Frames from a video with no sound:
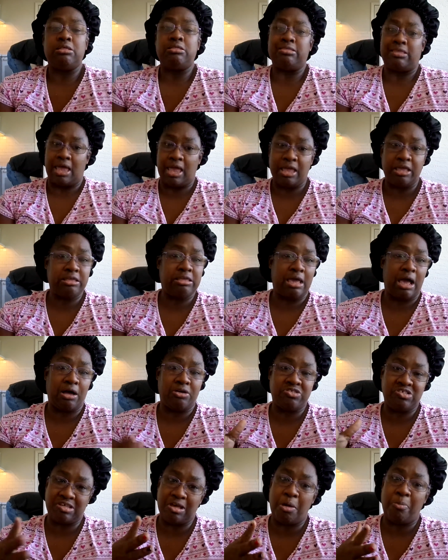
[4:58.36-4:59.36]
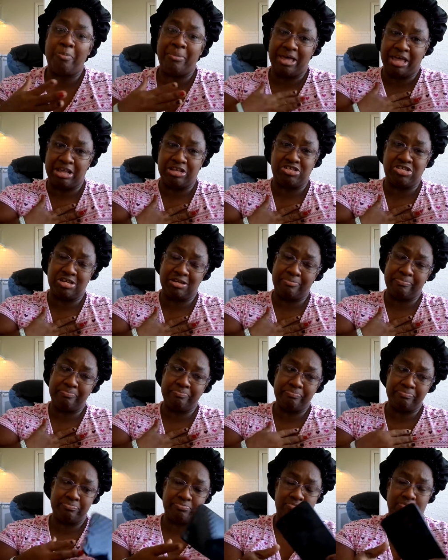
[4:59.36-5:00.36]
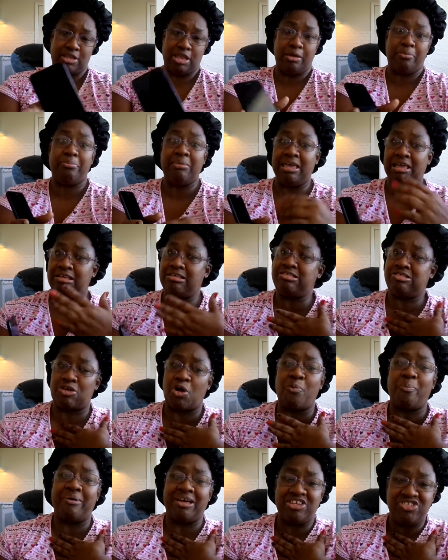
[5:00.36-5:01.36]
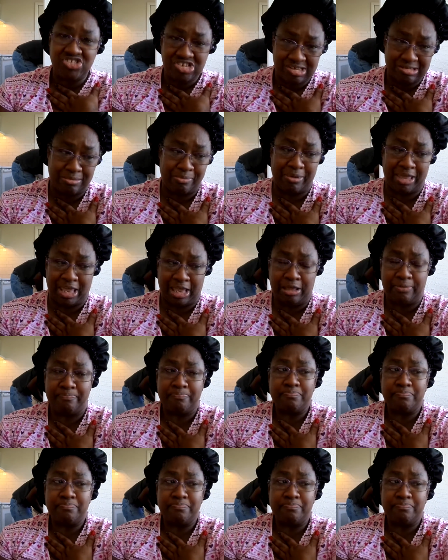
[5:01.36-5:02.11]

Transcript: Thank y'all so much. It means so much to me.